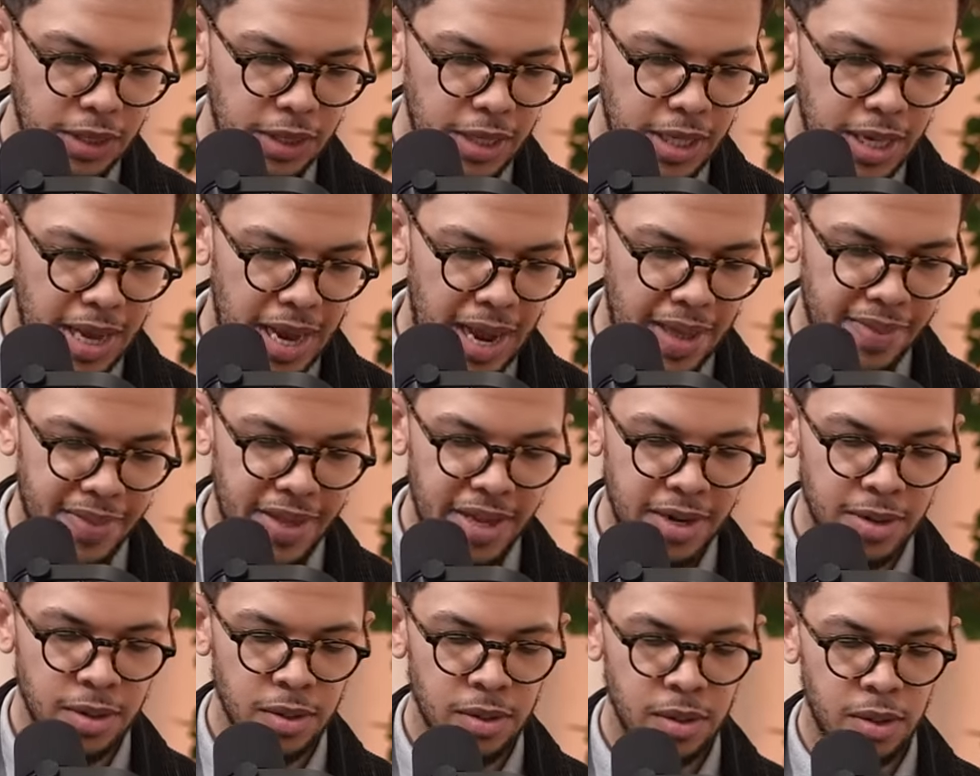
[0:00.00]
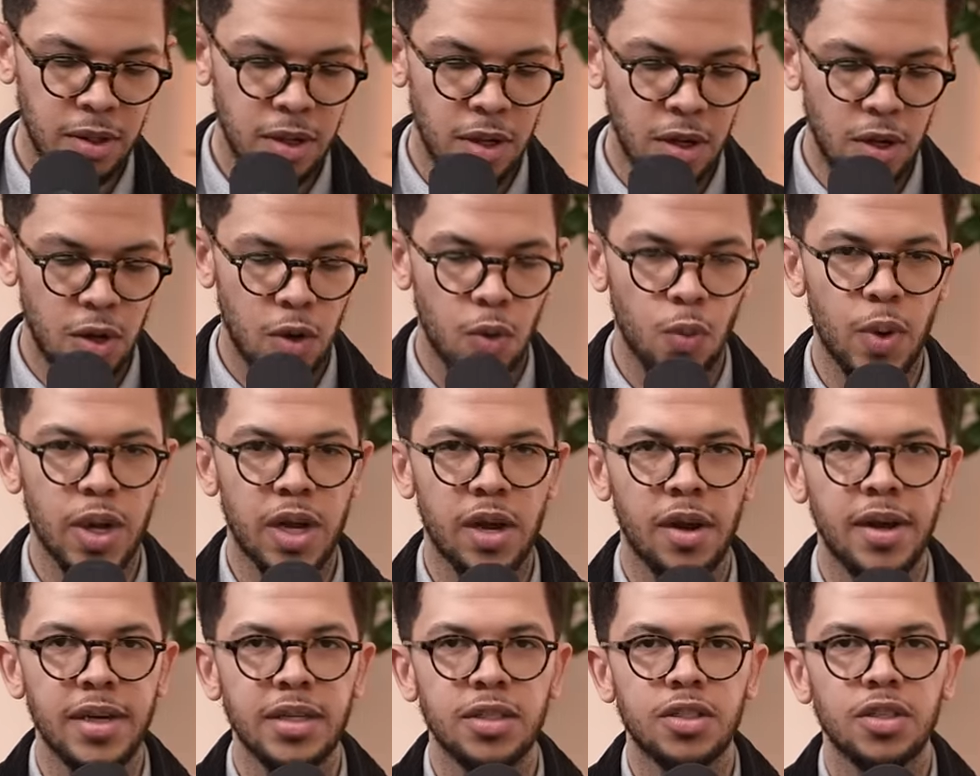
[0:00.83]
And then we're
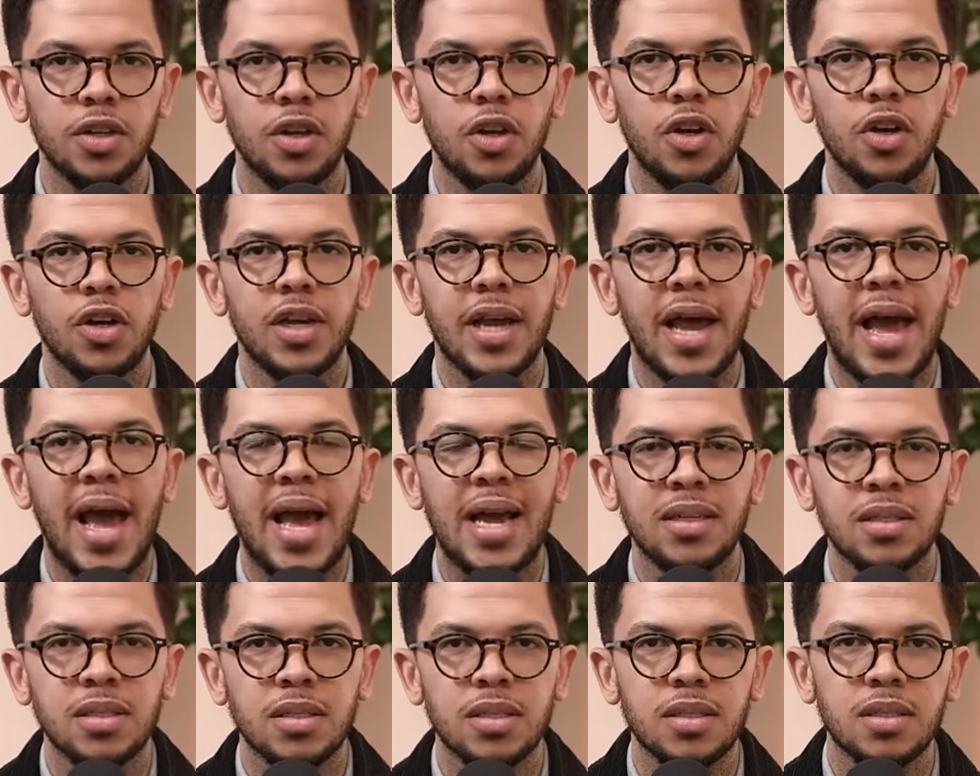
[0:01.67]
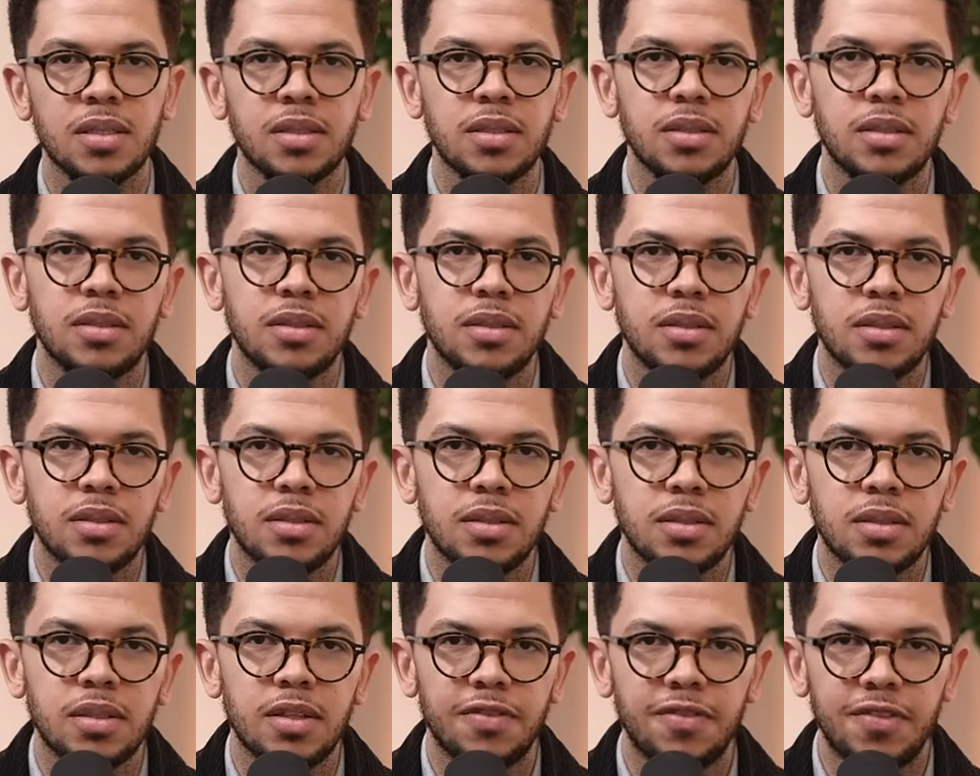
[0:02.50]
going to look at
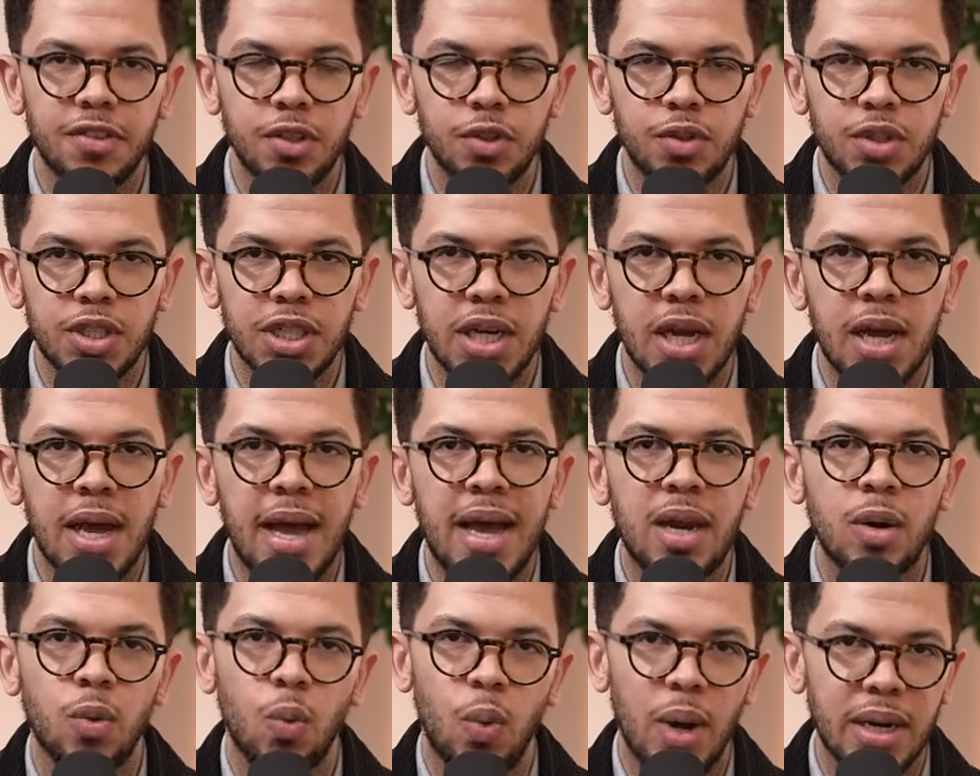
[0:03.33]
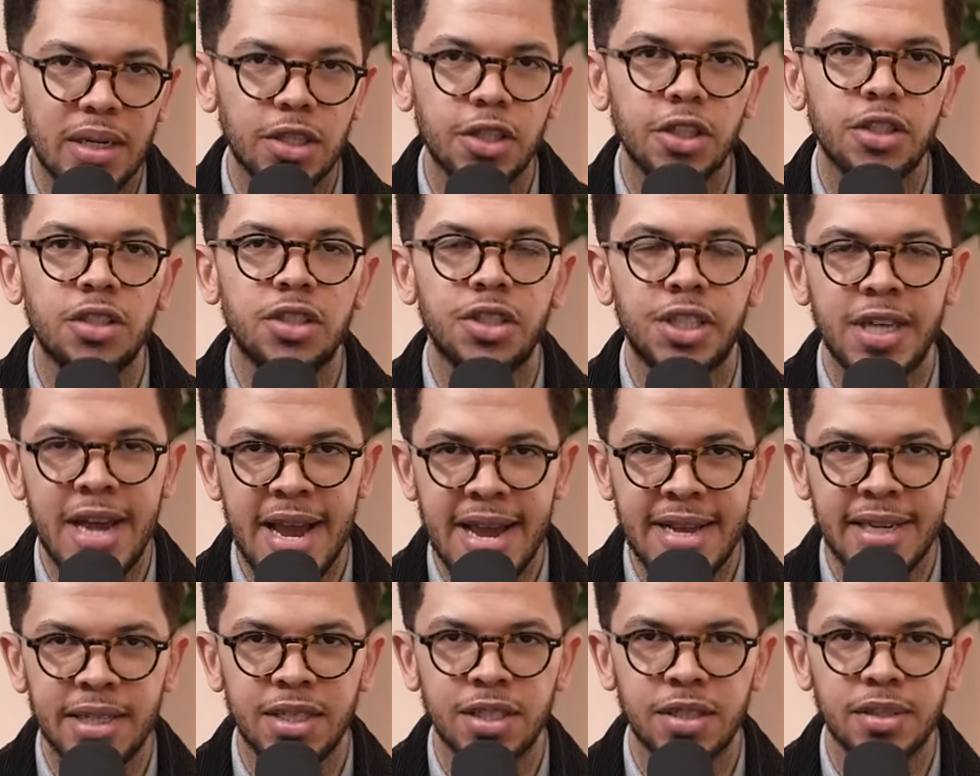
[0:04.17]
the future and what could
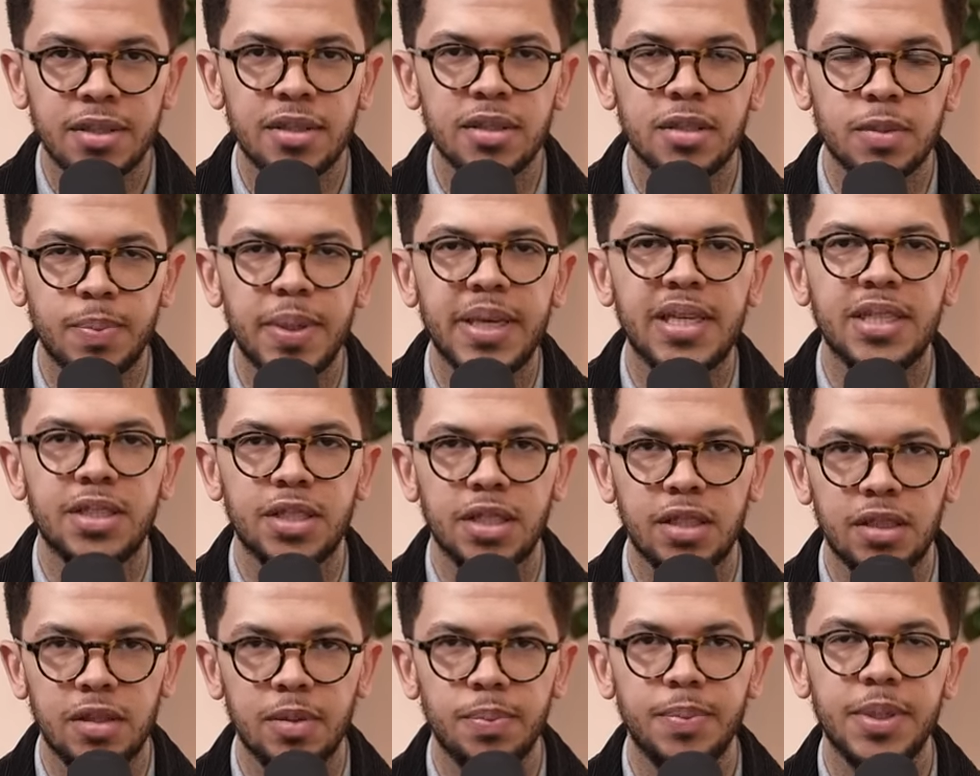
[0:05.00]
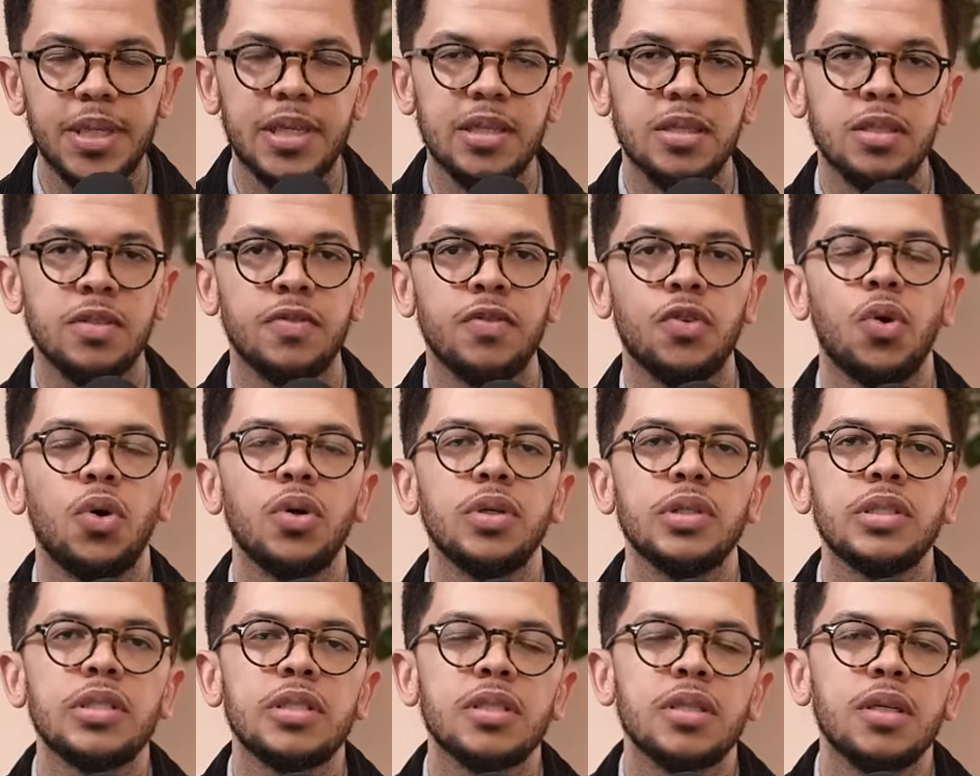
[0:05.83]
change this picture. Because, of
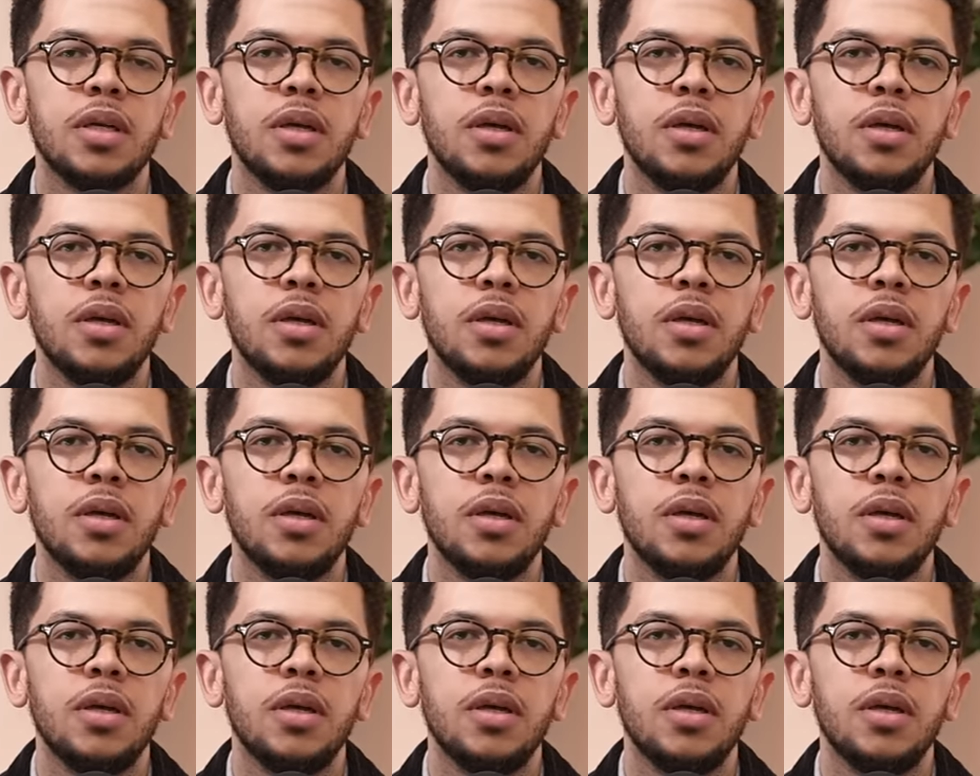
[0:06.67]
course,